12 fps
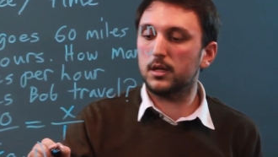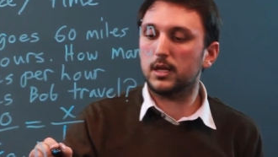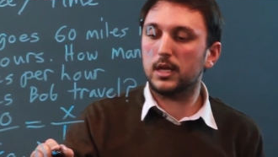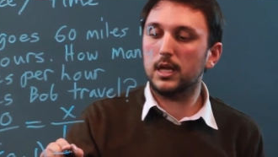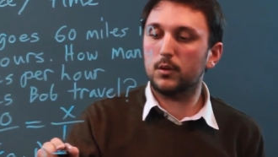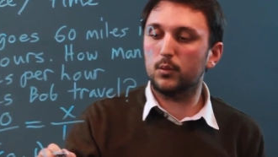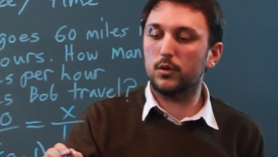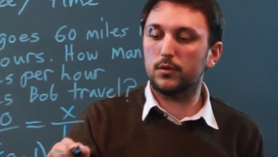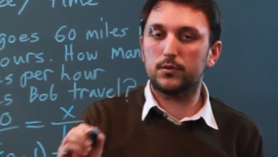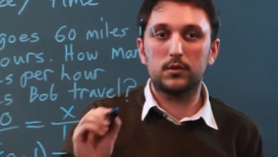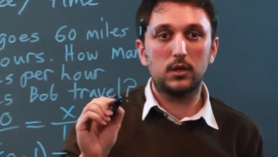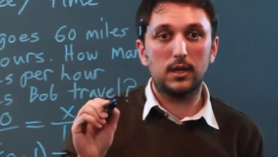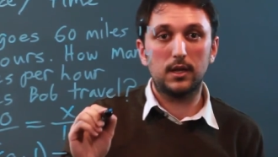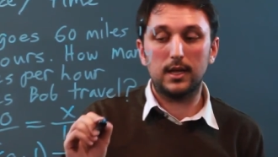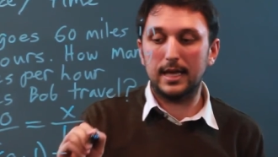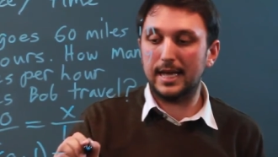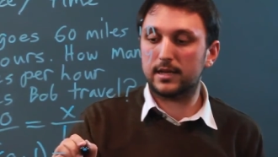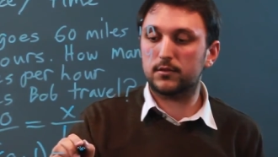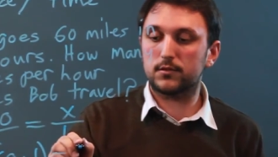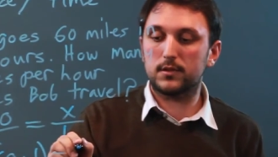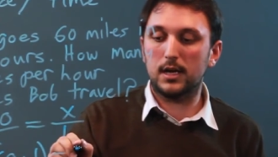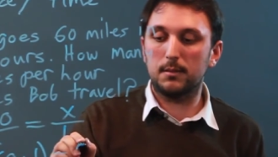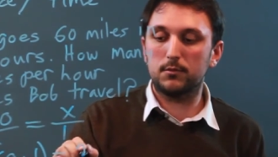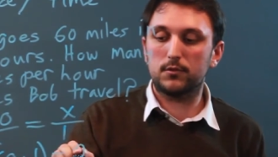equals x
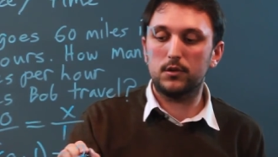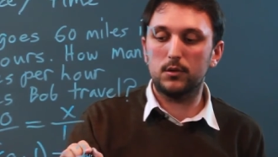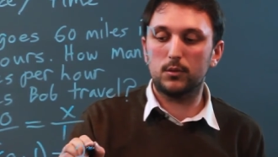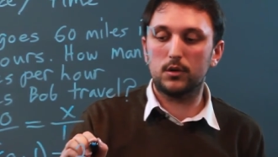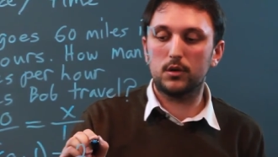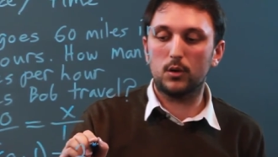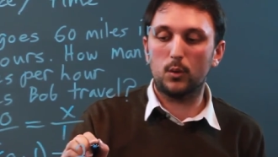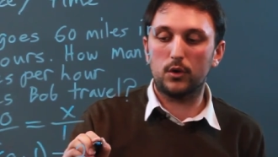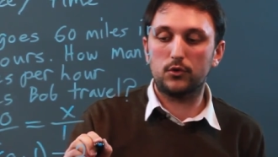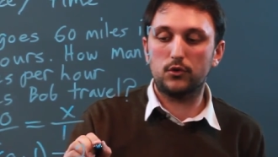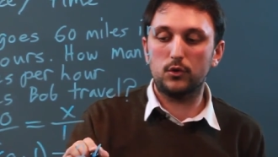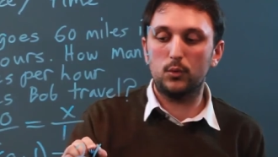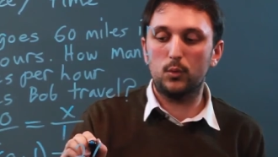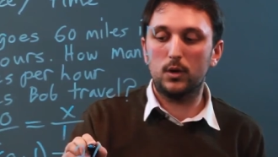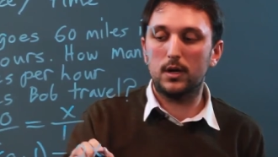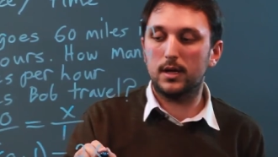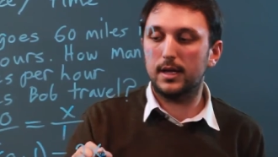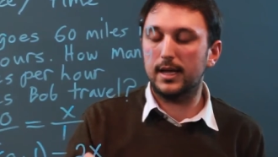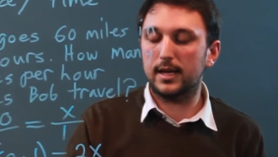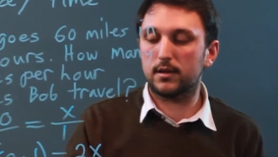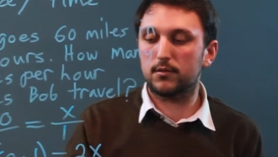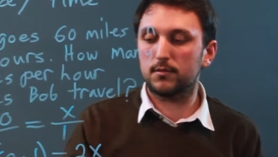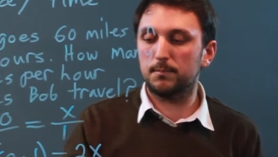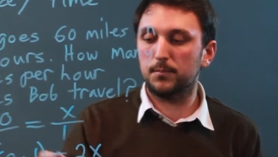times 2, or 2x.
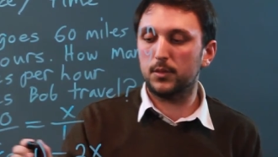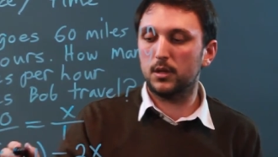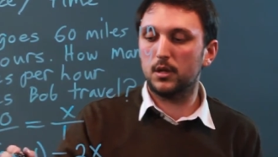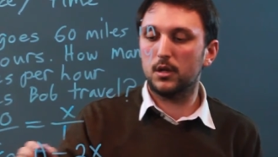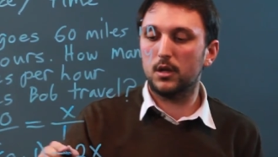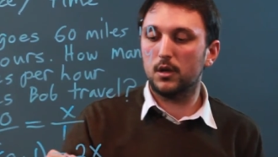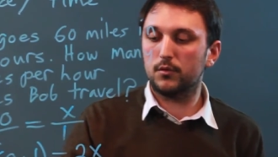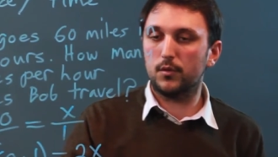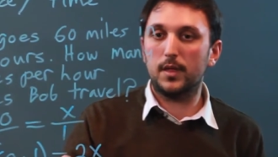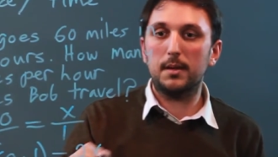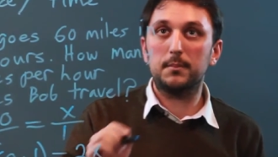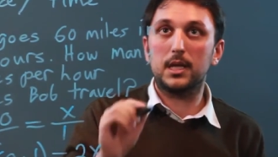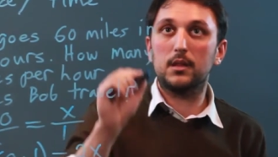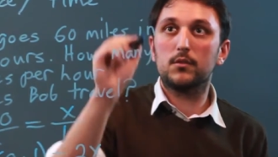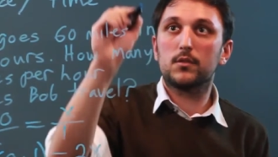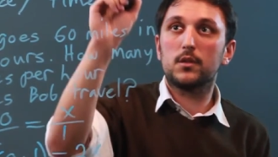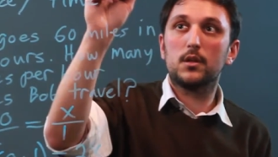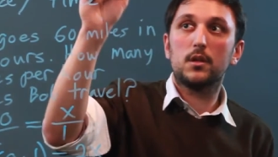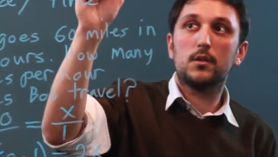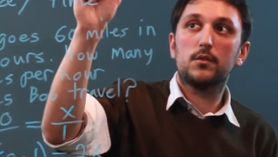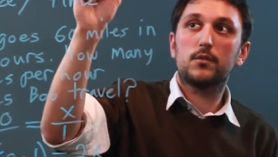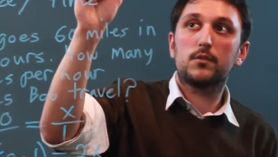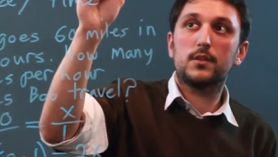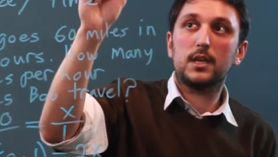So that means
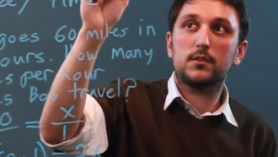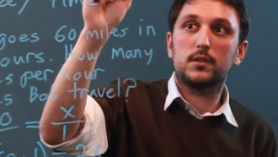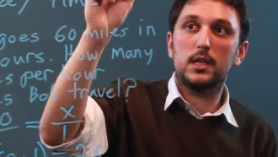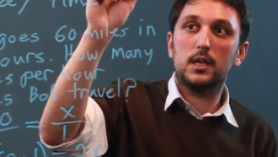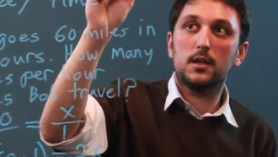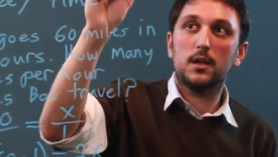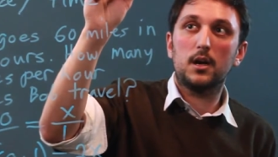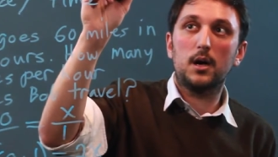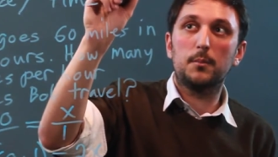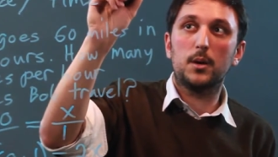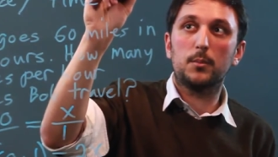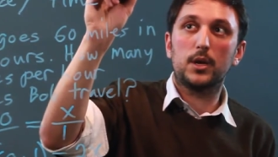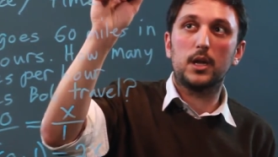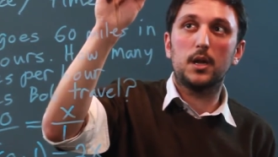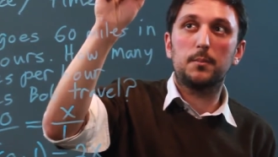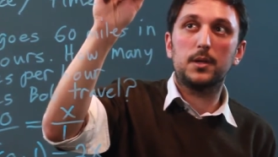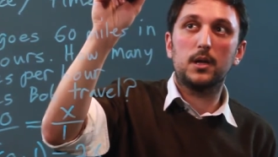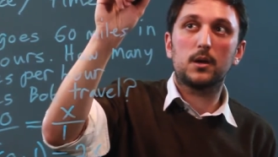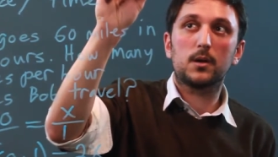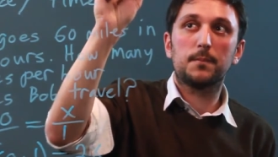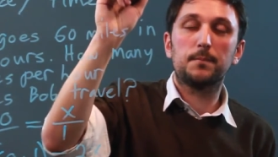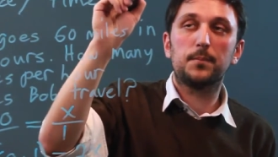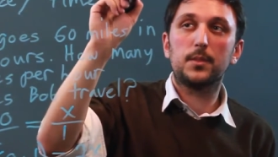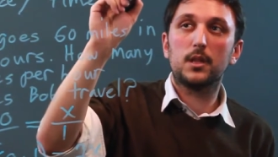60, I'm going to bring it up here,
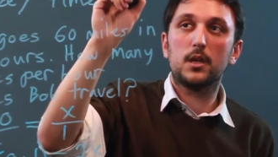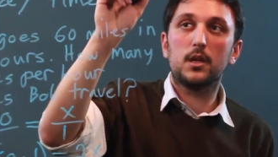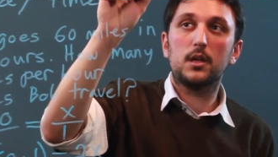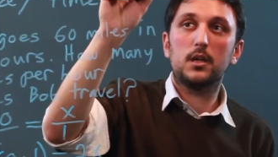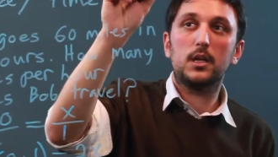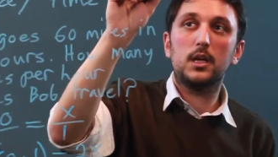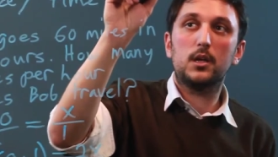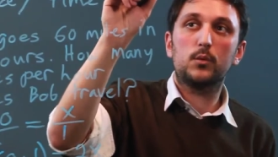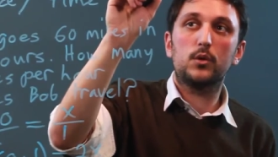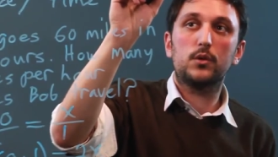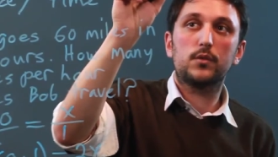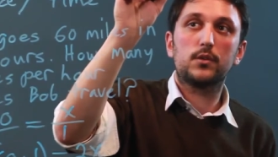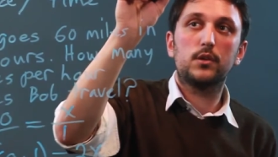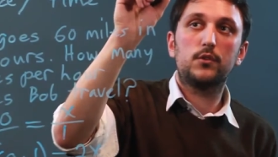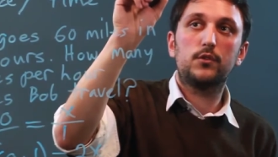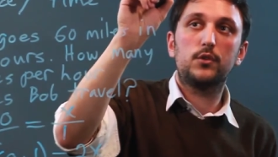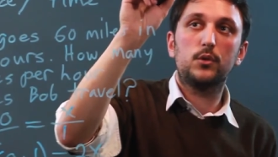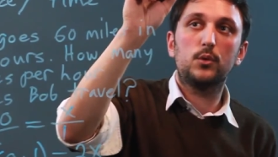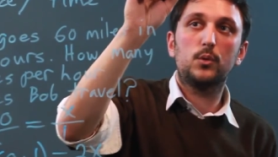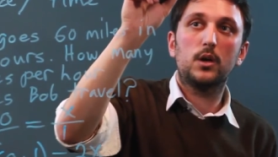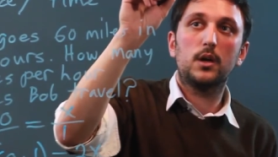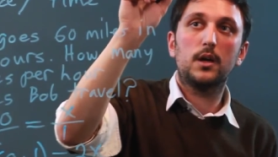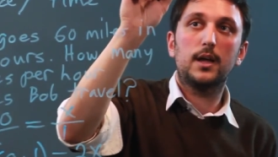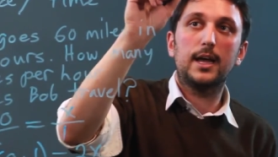equals
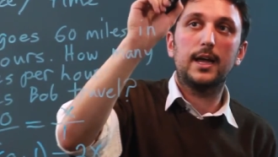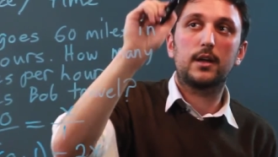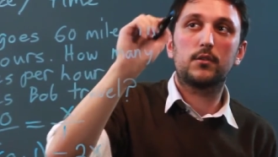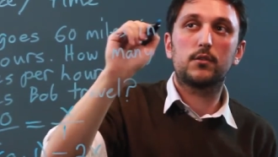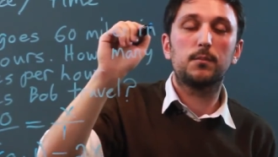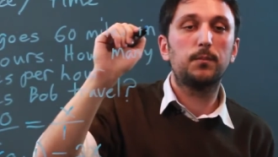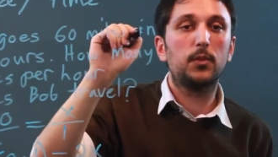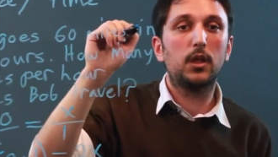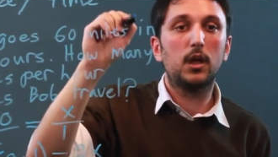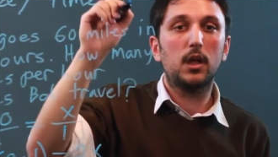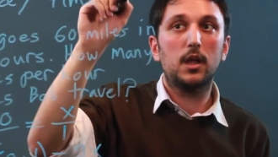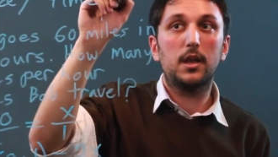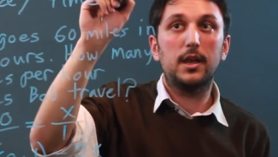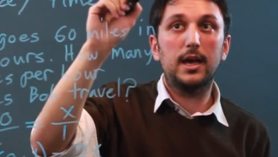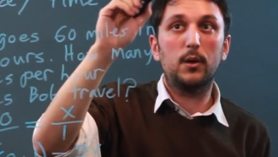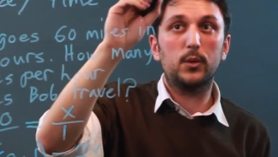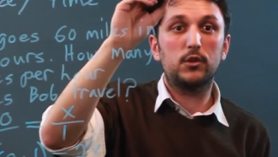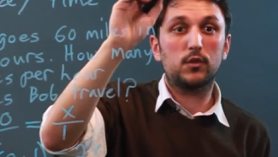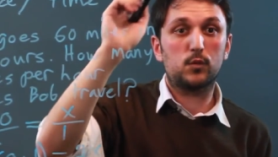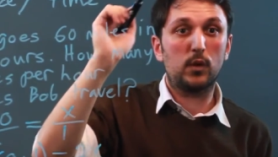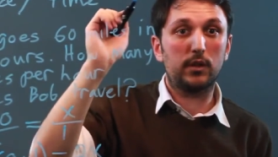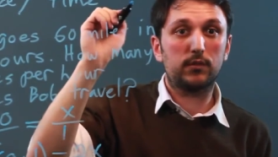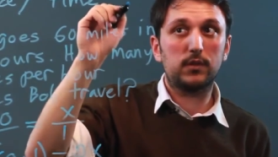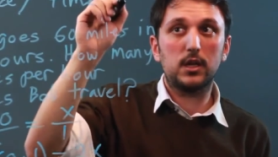2x. Now we just
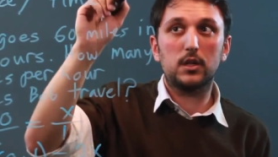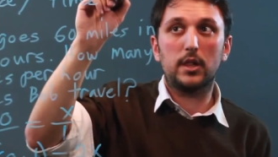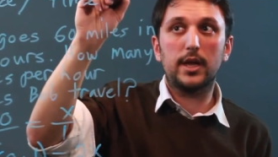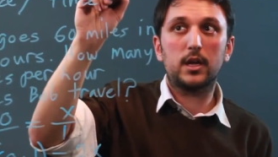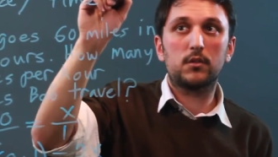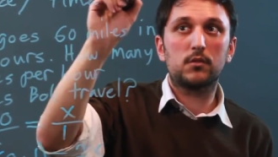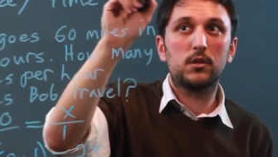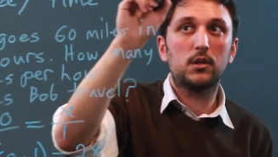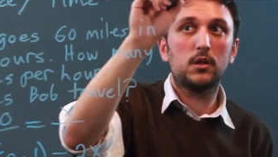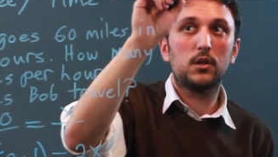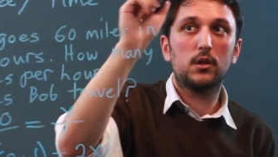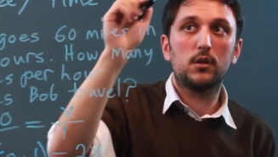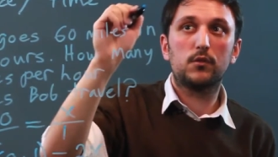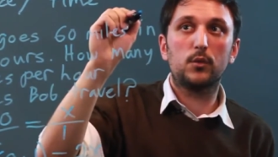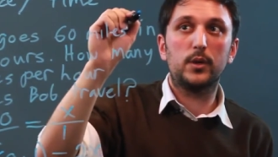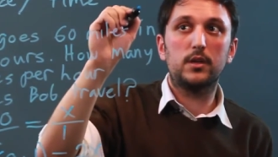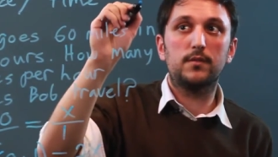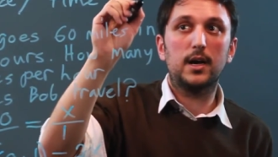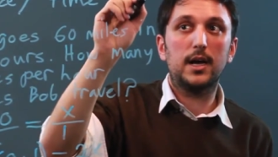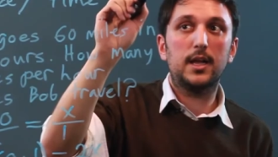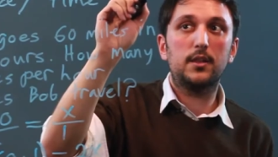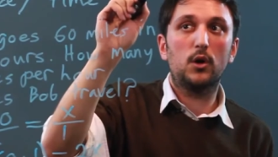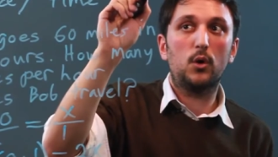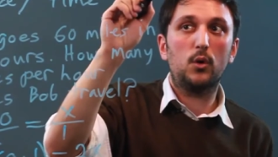want single x, so we divide
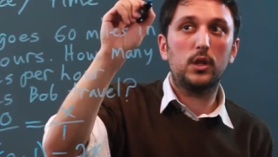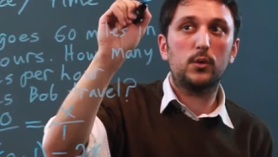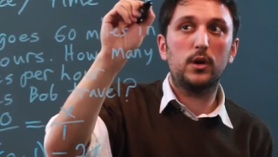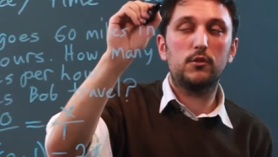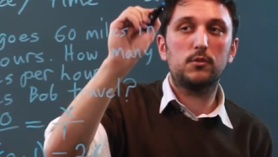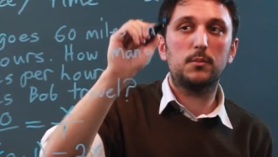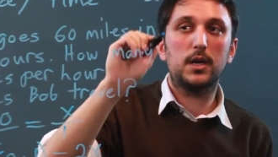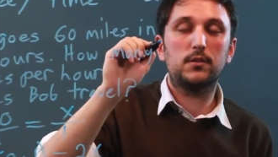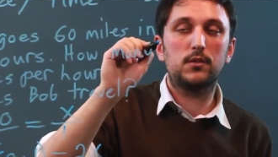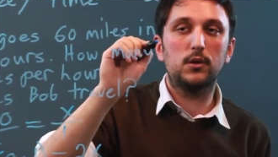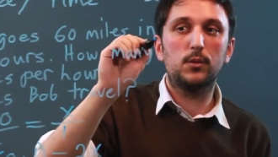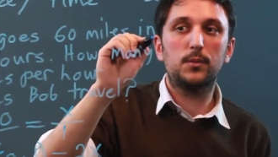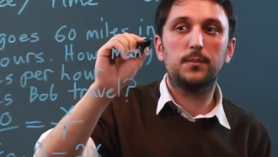the whole equation by 2,